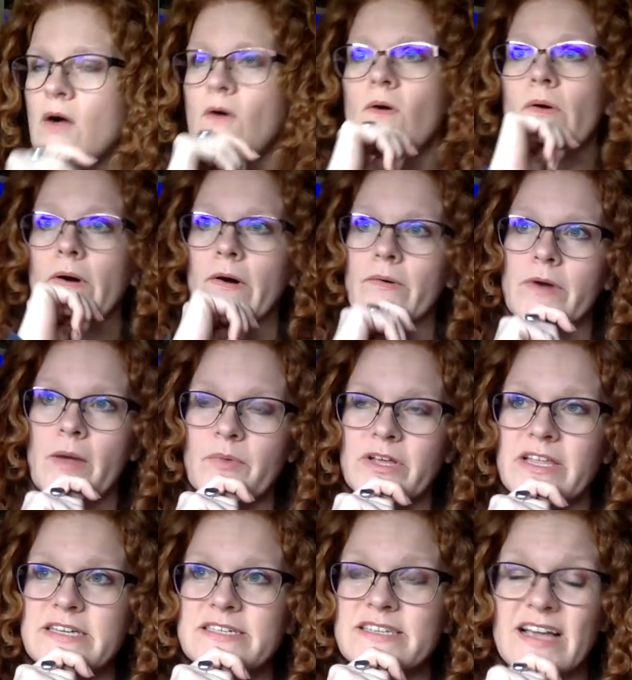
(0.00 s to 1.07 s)
or not
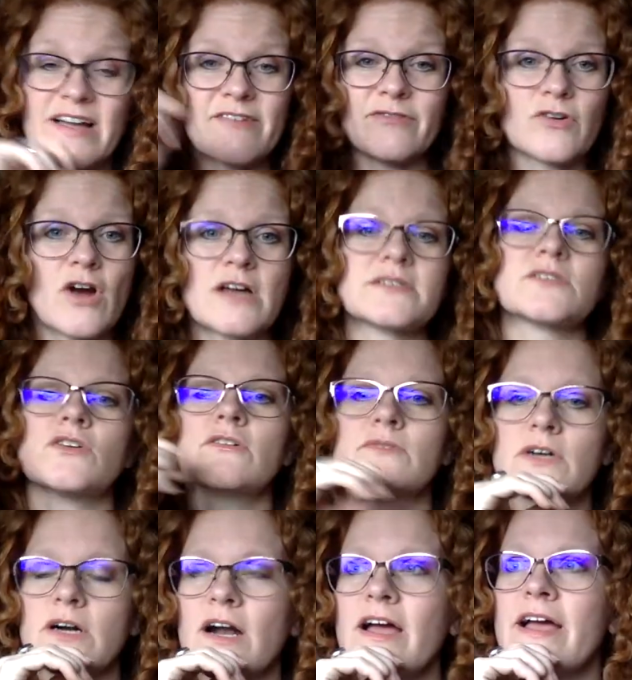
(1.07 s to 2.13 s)
realizing I've crossed
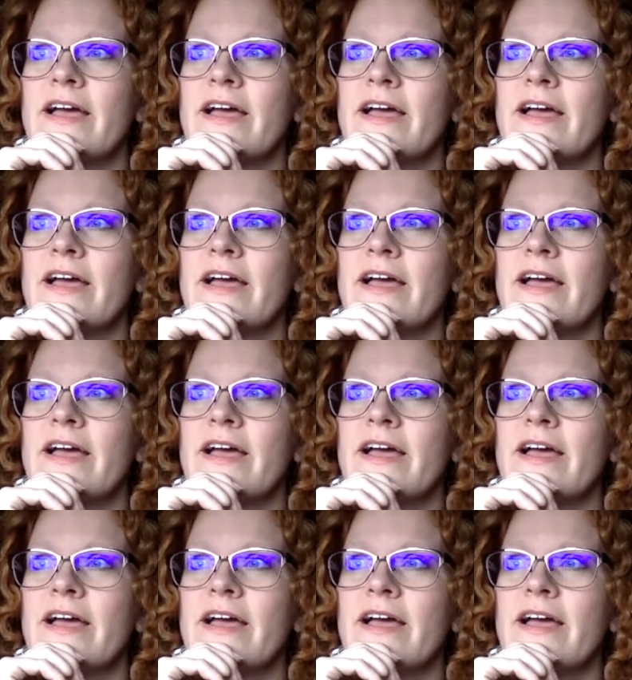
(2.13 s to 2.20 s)
over.